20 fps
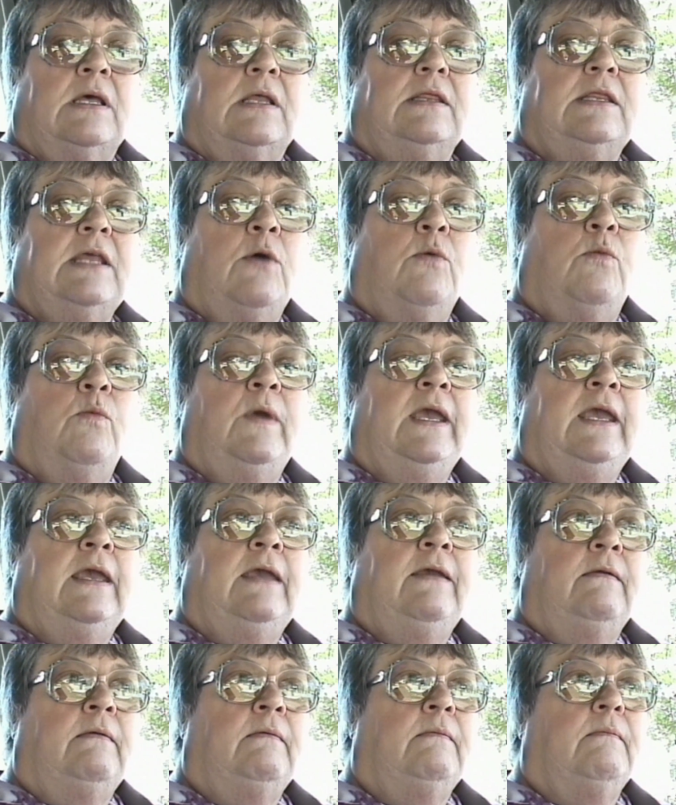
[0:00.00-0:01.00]
that
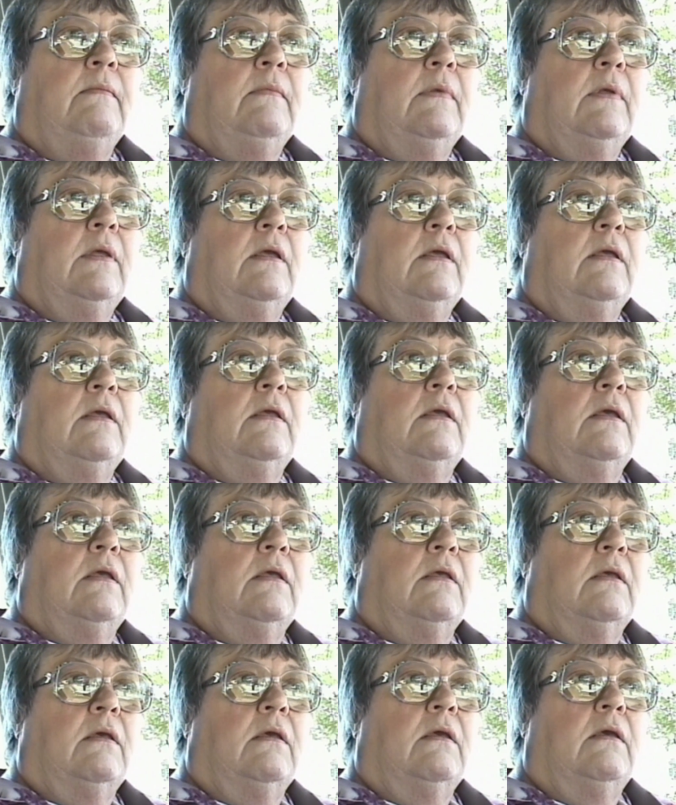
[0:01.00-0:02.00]
we
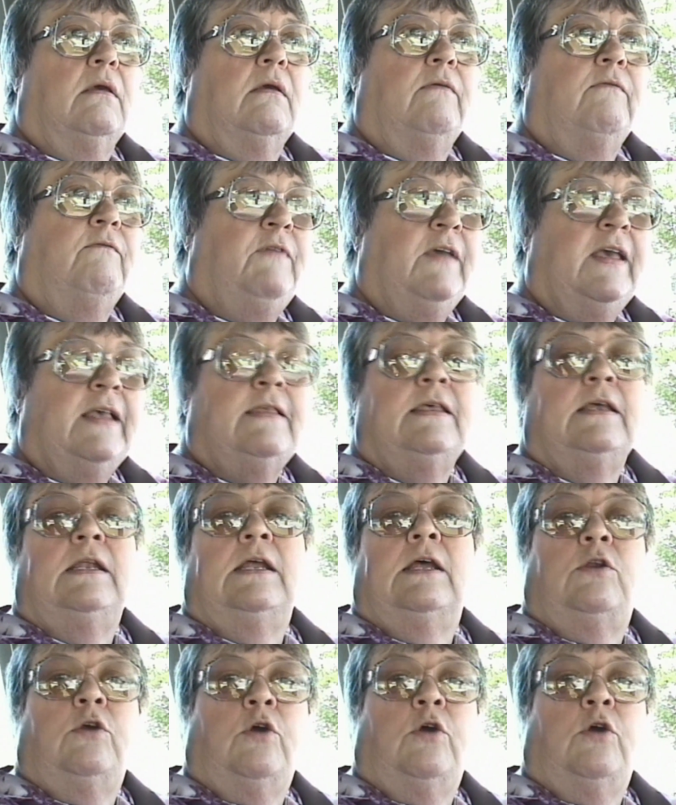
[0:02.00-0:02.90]
visited